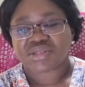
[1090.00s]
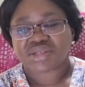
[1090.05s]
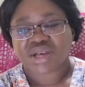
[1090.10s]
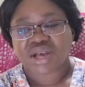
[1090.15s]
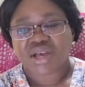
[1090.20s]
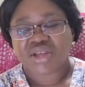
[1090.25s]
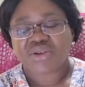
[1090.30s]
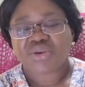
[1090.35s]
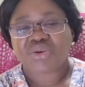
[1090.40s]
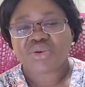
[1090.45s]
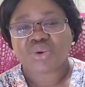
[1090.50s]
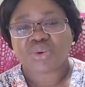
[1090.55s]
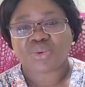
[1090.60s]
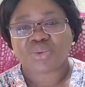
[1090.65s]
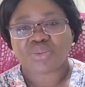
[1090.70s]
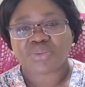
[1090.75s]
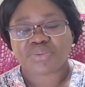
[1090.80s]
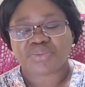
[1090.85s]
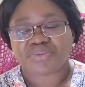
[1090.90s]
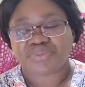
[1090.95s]
I don't know.
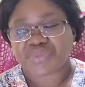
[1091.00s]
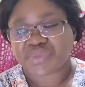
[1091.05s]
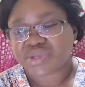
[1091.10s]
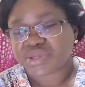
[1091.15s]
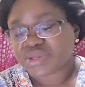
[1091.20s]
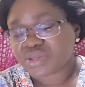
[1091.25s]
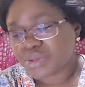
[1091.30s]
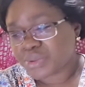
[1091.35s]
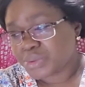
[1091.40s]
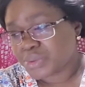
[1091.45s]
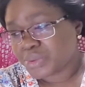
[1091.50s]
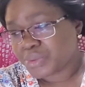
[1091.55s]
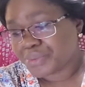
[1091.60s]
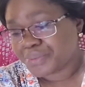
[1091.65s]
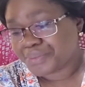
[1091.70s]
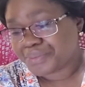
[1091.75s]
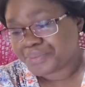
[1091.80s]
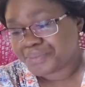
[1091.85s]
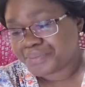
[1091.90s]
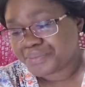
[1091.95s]
So
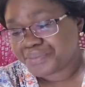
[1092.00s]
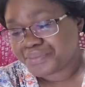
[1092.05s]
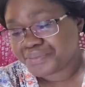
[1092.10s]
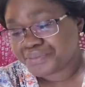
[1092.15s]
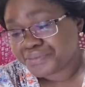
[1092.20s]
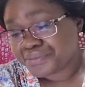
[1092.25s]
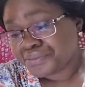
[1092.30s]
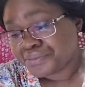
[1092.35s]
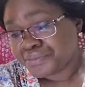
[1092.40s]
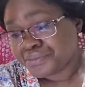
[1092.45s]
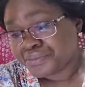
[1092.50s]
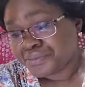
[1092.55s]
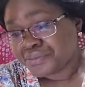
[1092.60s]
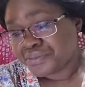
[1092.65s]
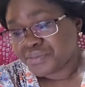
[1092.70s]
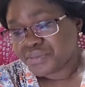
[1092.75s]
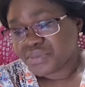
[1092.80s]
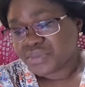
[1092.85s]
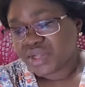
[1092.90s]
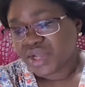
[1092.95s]

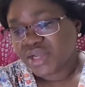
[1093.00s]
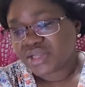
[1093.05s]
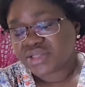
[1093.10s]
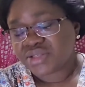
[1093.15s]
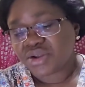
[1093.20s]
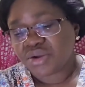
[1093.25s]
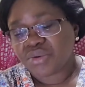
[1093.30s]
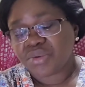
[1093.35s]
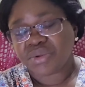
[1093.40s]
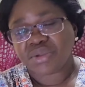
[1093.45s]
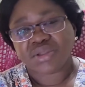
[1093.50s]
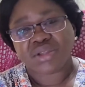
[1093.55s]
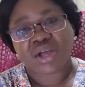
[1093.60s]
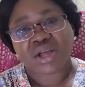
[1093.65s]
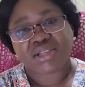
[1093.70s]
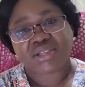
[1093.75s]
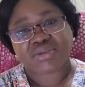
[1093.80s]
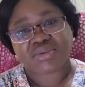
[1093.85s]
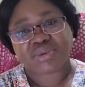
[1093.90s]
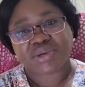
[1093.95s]
that's
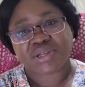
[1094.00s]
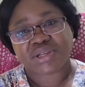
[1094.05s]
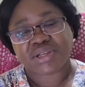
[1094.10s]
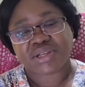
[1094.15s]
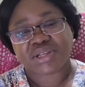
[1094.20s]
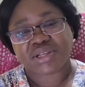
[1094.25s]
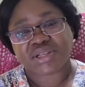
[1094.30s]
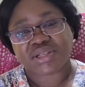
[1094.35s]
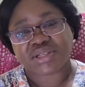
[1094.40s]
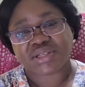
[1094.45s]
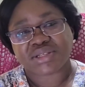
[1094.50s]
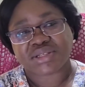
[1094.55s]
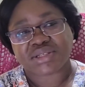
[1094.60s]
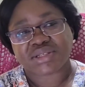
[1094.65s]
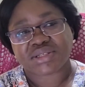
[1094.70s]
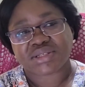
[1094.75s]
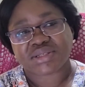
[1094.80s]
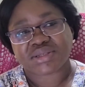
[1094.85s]
what it is.